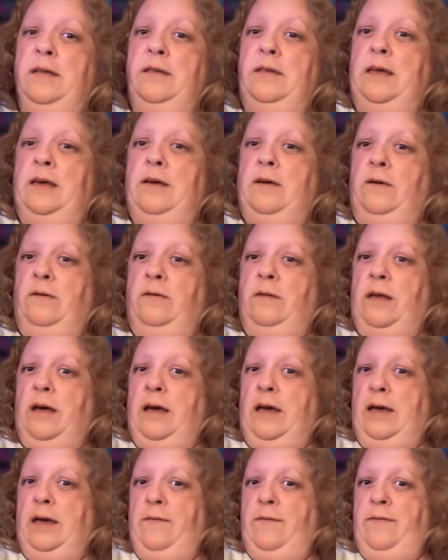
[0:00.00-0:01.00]
they go
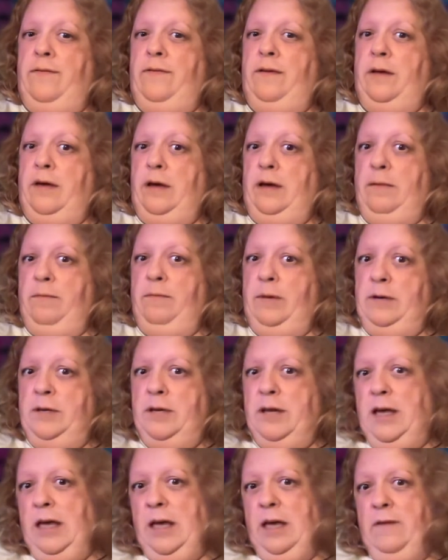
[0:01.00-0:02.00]
live on
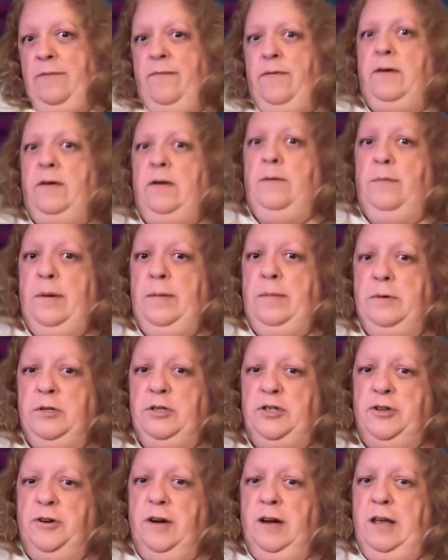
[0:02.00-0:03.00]
Monday for their member
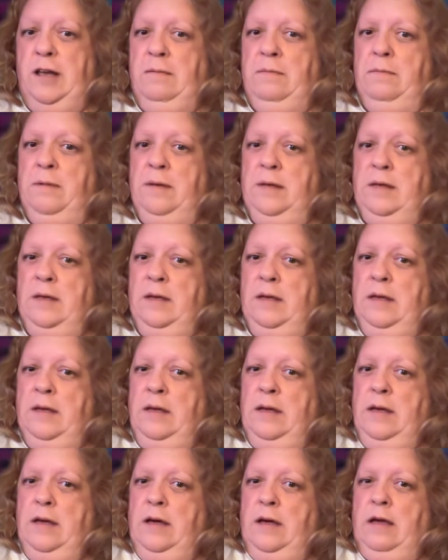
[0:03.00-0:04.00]
stream,
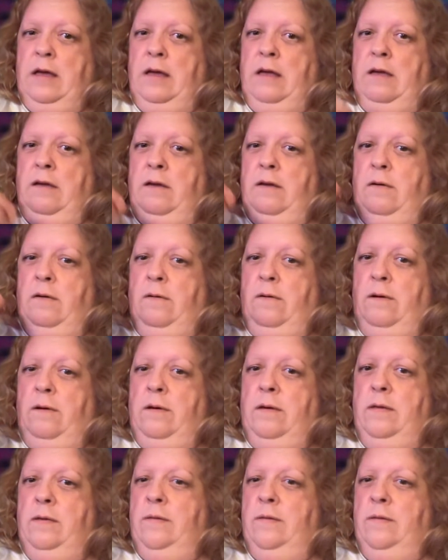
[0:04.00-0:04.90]
I'm going to go.